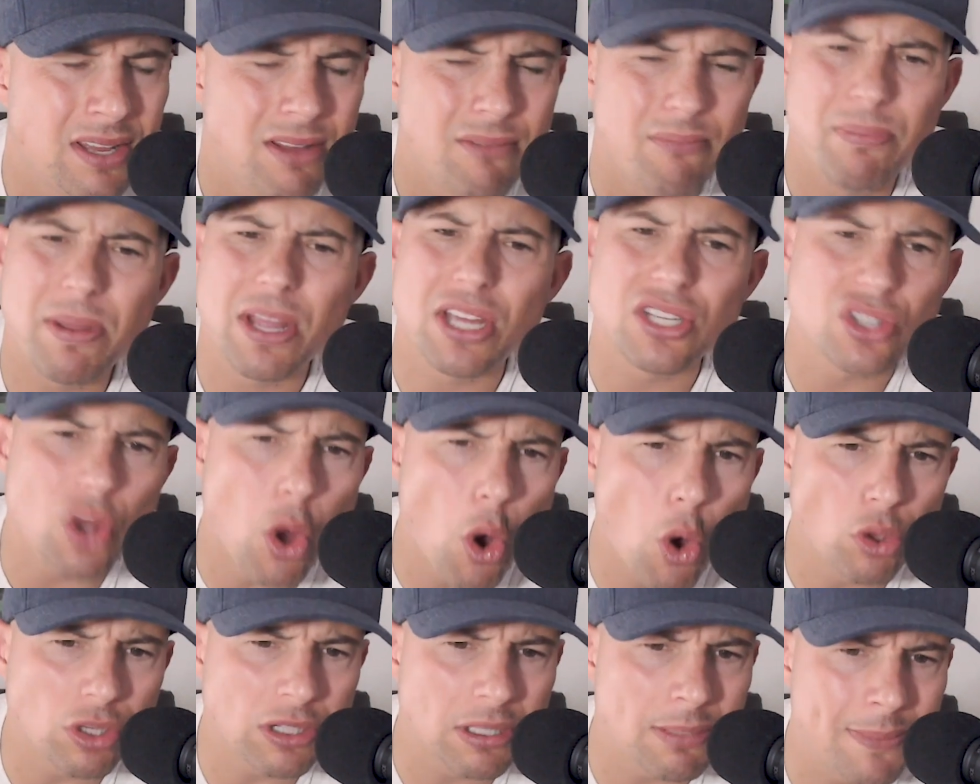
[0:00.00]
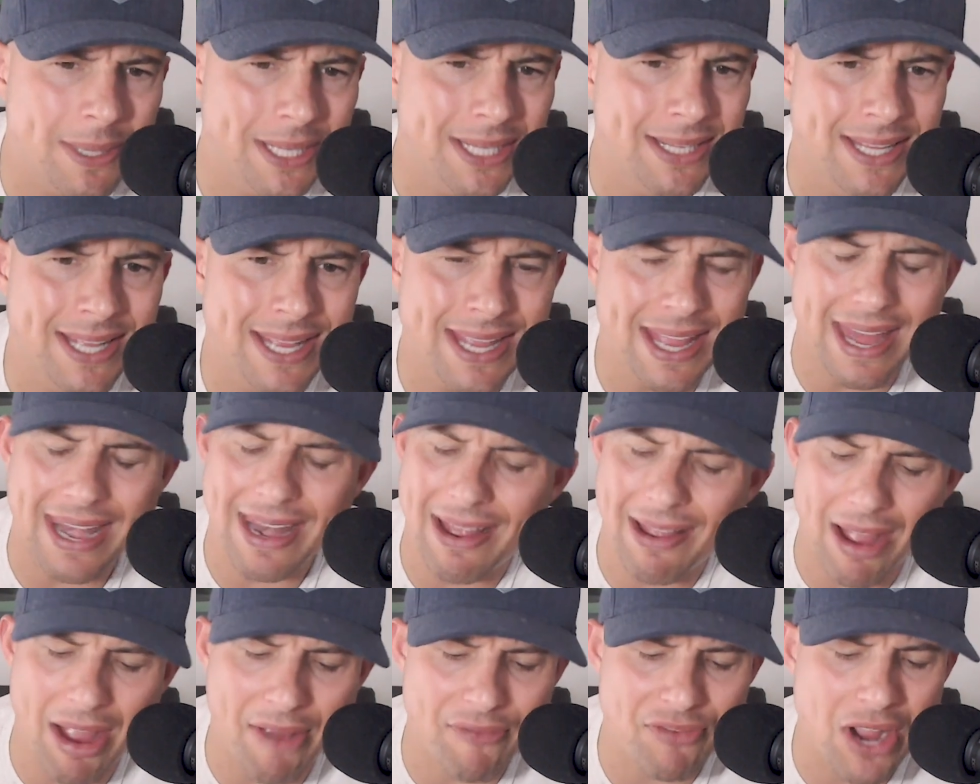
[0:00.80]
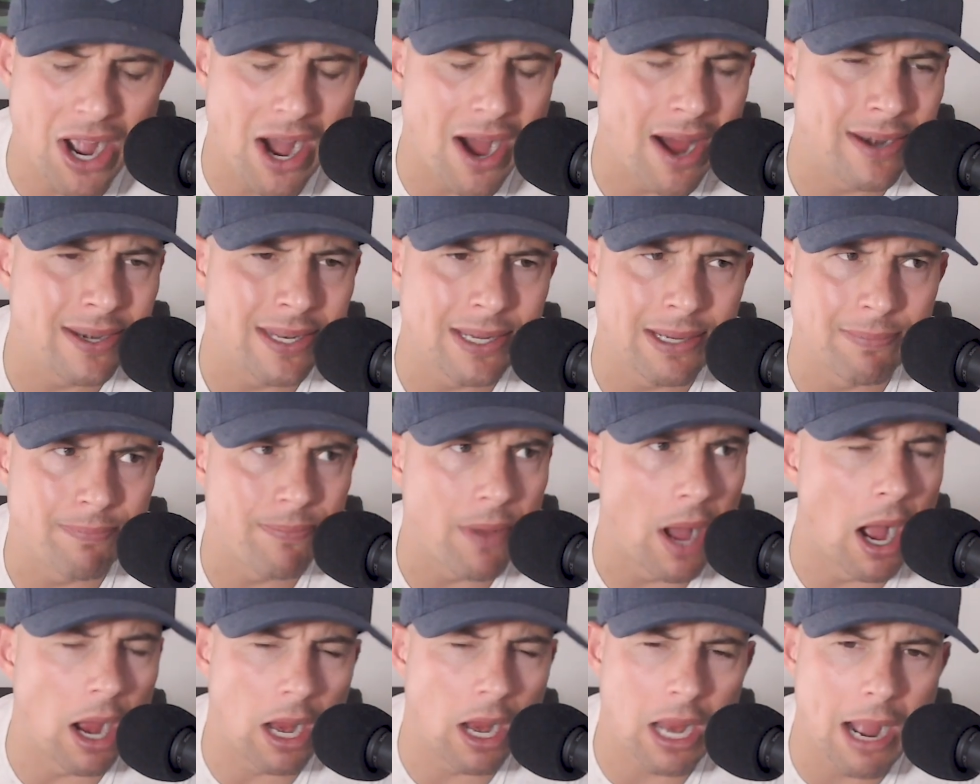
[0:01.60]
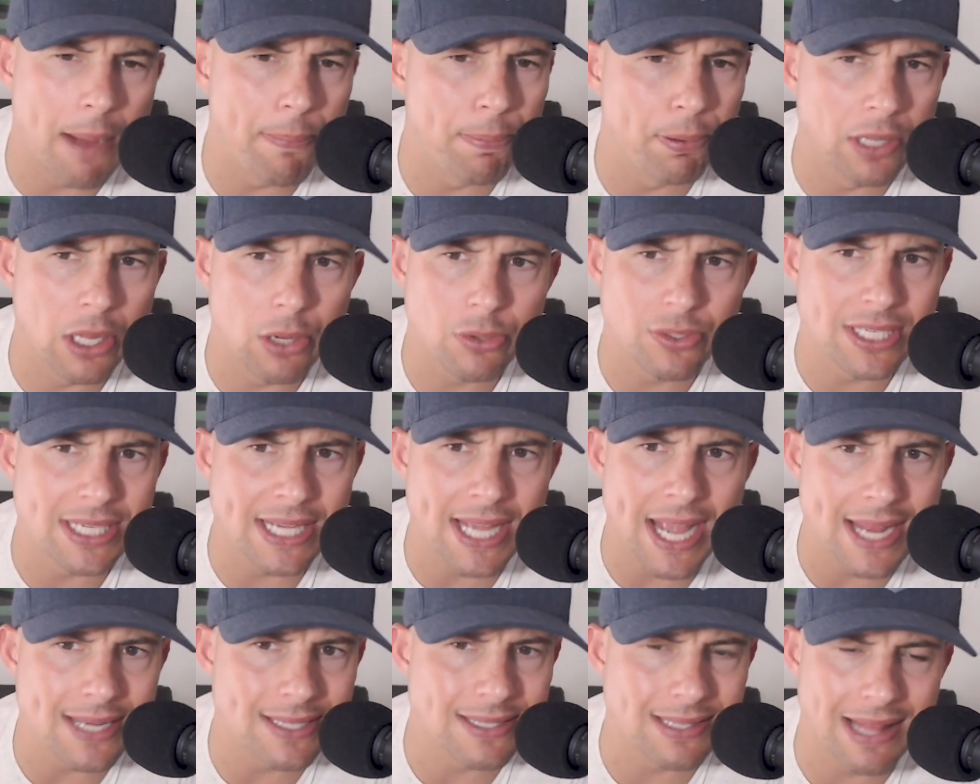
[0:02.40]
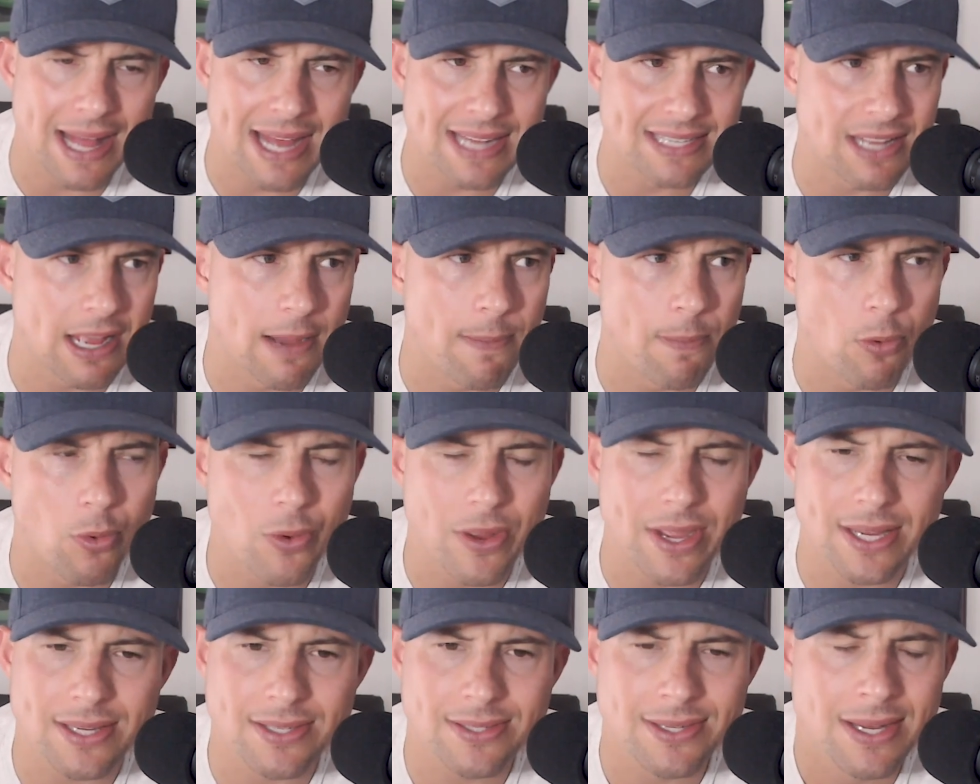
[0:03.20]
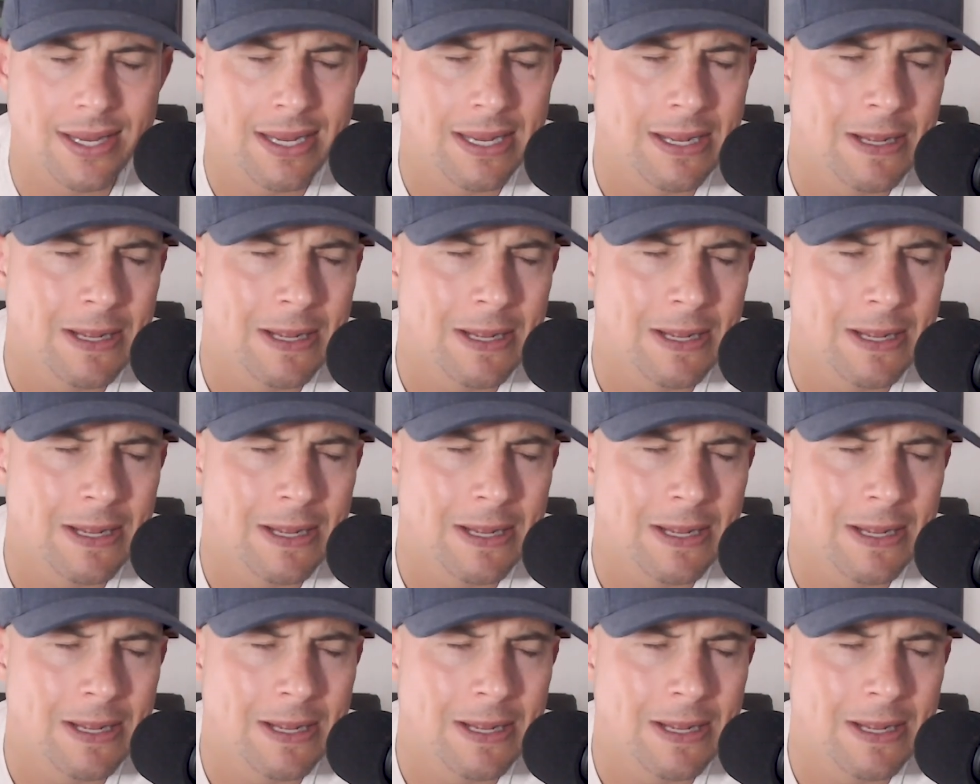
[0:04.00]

Because ultimately, and I've gone to a couple OTAs the last couple weeks,